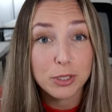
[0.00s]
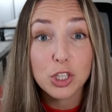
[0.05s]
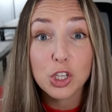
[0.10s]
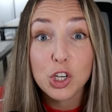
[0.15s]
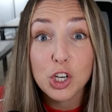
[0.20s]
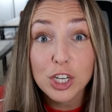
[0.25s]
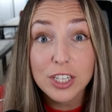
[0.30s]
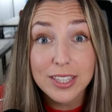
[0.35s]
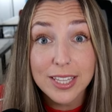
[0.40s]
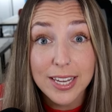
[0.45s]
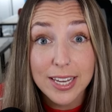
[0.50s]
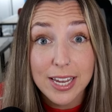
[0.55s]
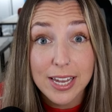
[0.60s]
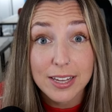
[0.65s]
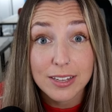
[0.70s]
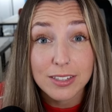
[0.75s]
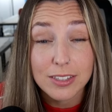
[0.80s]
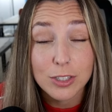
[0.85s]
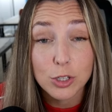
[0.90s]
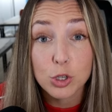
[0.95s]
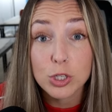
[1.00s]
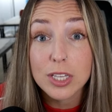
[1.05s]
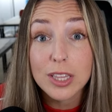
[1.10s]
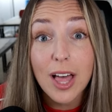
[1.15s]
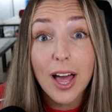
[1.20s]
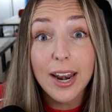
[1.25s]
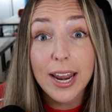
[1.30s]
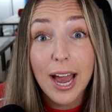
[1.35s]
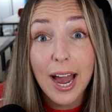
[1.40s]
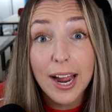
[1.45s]
the good thing is there's a
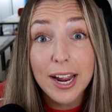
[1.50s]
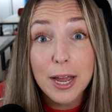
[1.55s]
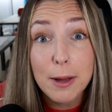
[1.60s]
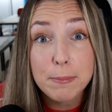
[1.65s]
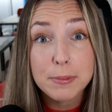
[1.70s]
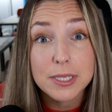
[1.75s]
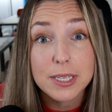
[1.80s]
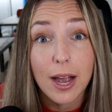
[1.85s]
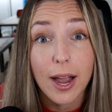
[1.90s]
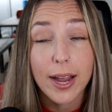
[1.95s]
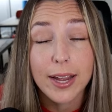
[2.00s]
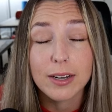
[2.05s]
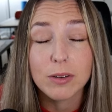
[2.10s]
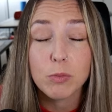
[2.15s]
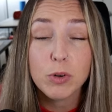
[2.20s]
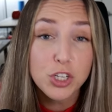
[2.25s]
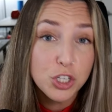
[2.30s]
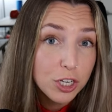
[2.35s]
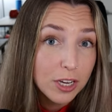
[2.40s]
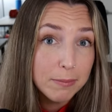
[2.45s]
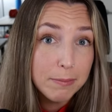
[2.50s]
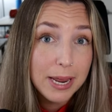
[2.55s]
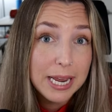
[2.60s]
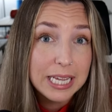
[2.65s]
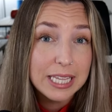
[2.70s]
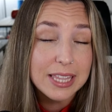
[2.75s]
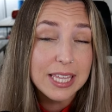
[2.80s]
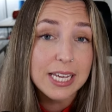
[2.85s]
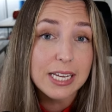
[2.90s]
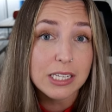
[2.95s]
lot of high upside, which can
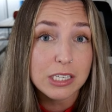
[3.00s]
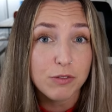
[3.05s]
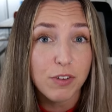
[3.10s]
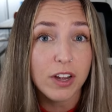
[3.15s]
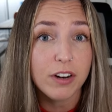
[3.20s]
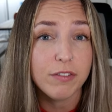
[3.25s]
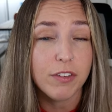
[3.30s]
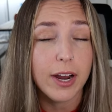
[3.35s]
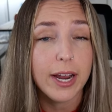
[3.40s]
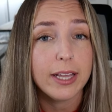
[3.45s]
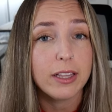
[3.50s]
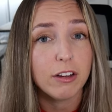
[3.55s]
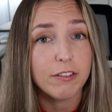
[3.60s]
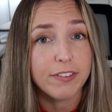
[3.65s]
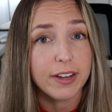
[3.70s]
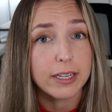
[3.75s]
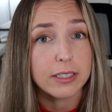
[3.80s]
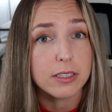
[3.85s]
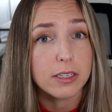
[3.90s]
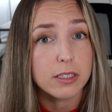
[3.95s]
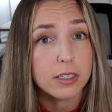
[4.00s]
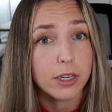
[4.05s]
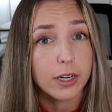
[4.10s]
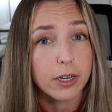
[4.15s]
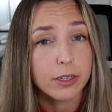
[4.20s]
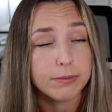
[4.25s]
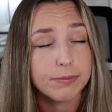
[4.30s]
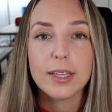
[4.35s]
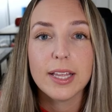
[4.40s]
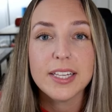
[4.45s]
make things fun for Halo fans this
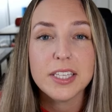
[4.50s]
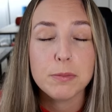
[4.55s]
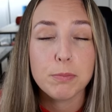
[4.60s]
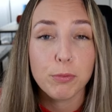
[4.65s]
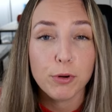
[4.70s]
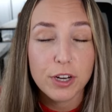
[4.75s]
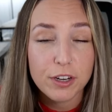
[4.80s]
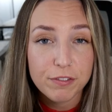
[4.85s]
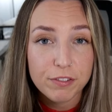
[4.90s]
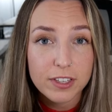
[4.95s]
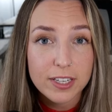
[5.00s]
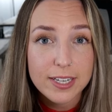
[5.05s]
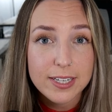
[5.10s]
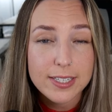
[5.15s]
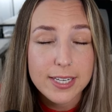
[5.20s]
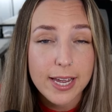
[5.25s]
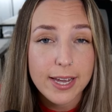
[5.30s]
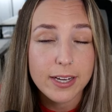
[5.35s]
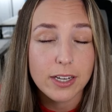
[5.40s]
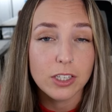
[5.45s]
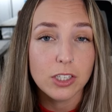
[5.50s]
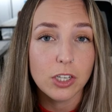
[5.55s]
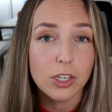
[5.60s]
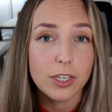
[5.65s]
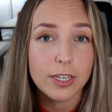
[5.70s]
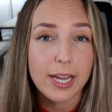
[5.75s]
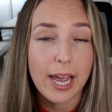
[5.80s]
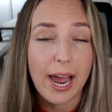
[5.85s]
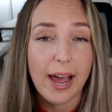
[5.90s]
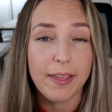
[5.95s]
year. Let's briefly take a
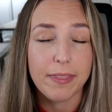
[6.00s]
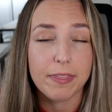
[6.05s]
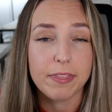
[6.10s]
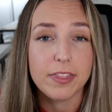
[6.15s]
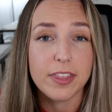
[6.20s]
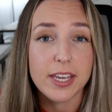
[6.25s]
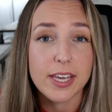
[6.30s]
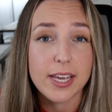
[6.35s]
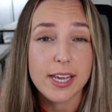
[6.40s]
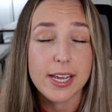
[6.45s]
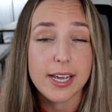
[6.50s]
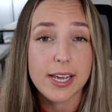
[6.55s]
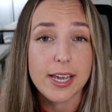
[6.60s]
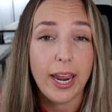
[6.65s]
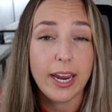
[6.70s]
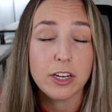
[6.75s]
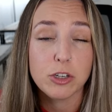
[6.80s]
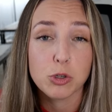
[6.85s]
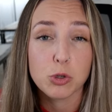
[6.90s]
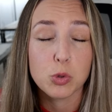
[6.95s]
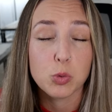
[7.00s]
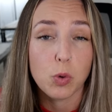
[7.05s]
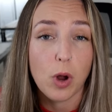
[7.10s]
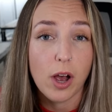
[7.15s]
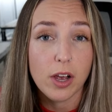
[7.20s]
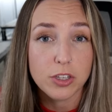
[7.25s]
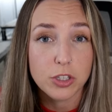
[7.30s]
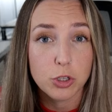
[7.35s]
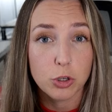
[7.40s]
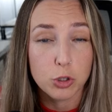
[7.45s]
look at the Angels
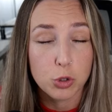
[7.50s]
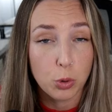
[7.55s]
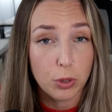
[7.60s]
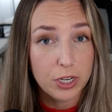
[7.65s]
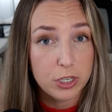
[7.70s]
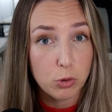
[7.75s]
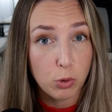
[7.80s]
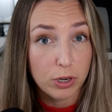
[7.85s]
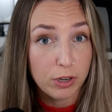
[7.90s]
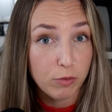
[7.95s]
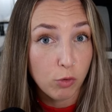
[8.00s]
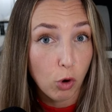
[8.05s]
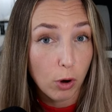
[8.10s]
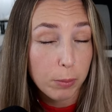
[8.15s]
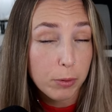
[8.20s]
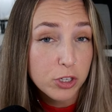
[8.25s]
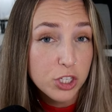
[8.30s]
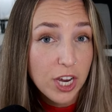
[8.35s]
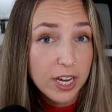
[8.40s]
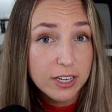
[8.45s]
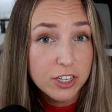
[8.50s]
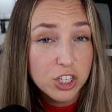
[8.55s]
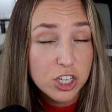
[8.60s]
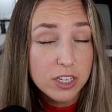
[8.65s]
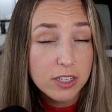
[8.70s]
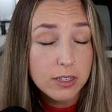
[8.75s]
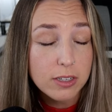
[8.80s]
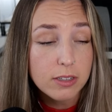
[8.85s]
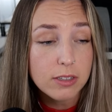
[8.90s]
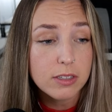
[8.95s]
roster twenty twenty-four
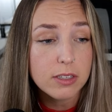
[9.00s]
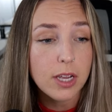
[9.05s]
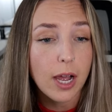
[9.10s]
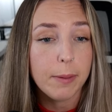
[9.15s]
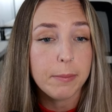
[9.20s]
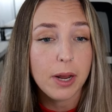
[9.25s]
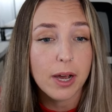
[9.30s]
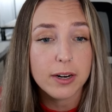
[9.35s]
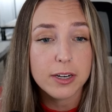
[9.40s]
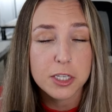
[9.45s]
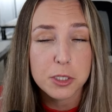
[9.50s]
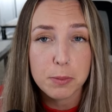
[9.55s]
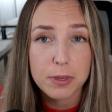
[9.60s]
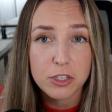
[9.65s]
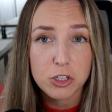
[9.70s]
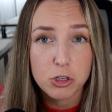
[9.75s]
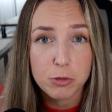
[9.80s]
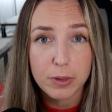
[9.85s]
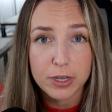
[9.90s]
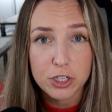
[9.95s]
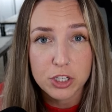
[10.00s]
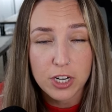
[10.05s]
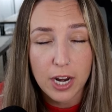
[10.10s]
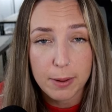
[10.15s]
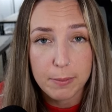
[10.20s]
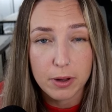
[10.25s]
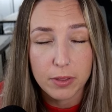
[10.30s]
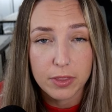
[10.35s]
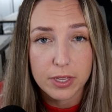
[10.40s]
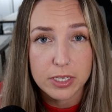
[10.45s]
projections. I'm not gonna spend too much
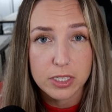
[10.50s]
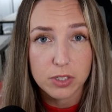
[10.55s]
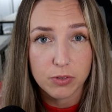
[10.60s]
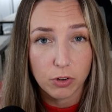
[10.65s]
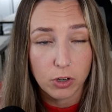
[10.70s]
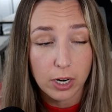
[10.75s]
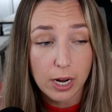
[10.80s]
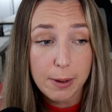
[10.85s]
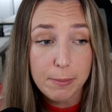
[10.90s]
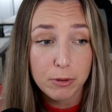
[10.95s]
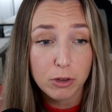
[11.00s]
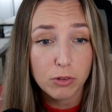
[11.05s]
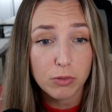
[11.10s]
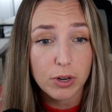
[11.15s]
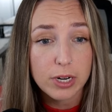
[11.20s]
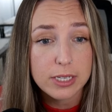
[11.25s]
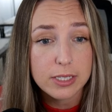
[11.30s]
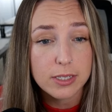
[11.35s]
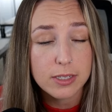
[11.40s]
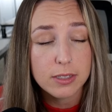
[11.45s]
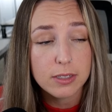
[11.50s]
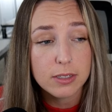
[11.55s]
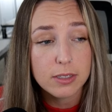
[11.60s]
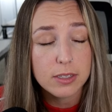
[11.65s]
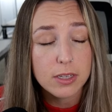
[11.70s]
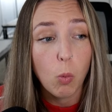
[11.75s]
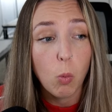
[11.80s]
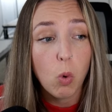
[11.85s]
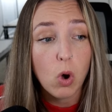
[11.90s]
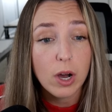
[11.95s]
time on this for a couple of
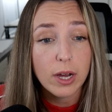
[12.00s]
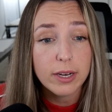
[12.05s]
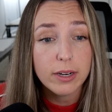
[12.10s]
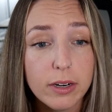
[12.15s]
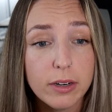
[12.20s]
reasons. One,